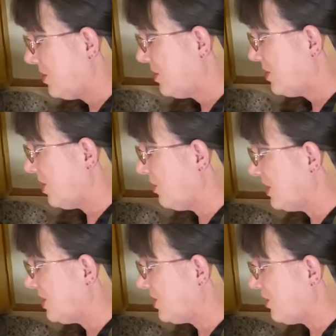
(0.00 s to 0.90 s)
So
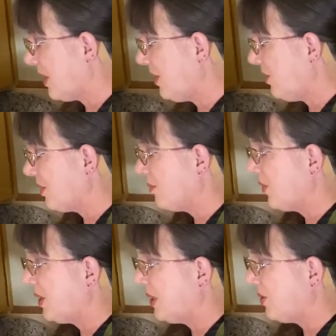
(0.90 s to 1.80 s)
once it's ready, you can
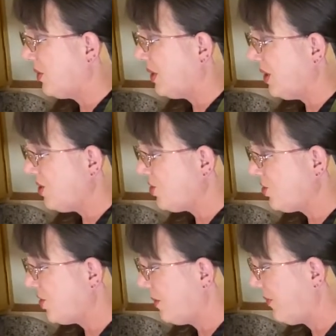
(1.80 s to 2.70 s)
put it into a
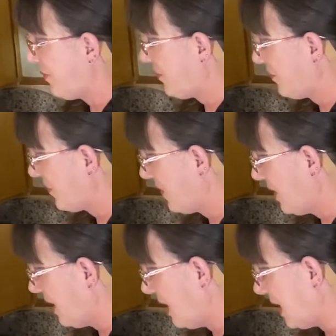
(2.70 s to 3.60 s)
dish.
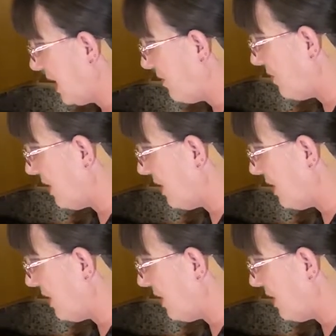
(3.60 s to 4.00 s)
And again, if you